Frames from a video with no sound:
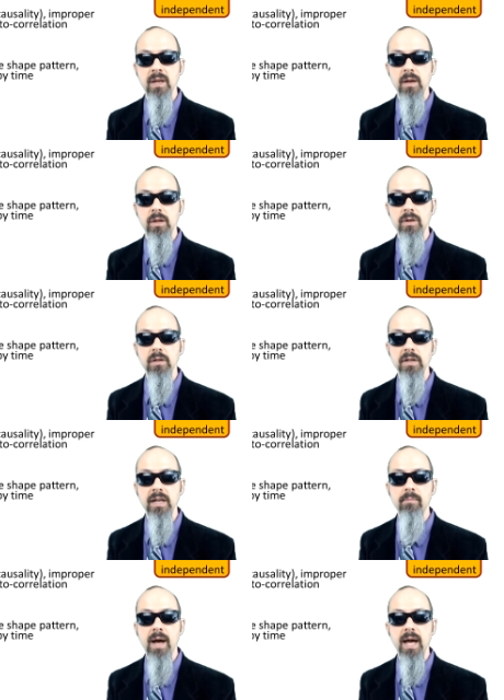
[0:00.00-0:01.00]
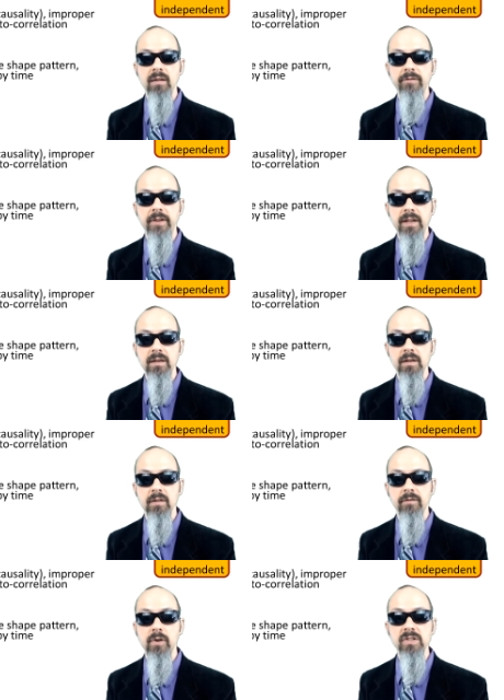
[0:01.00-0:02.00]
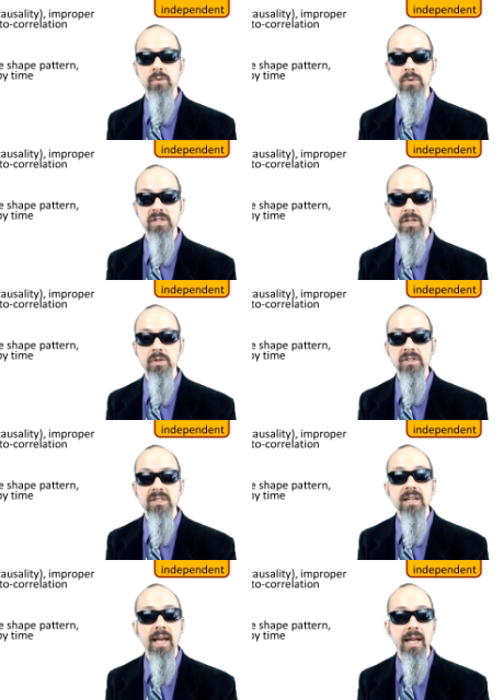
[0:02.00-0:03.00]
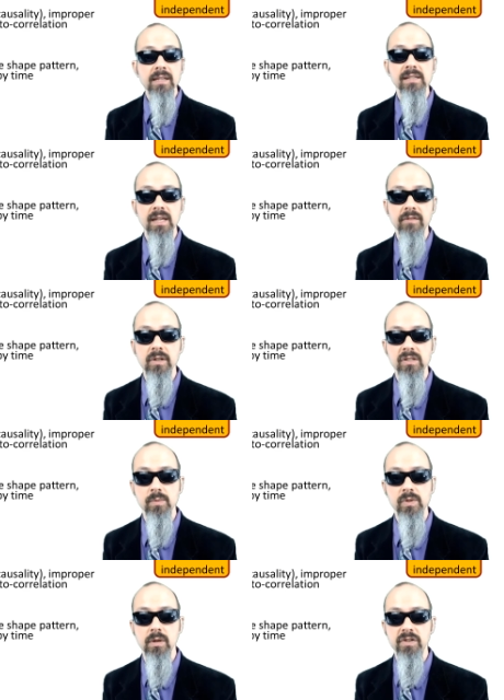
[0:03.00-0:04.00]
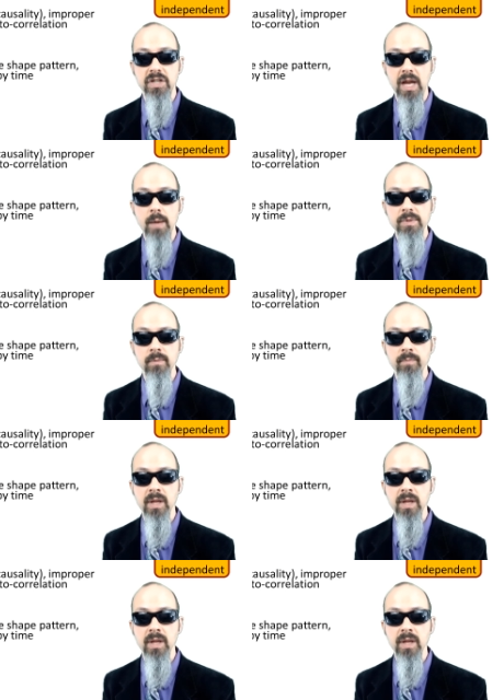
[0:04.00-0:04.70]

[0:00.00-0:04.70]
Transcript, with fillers: You can look at a model fit versus residuals to again see if there's some sort of shapes.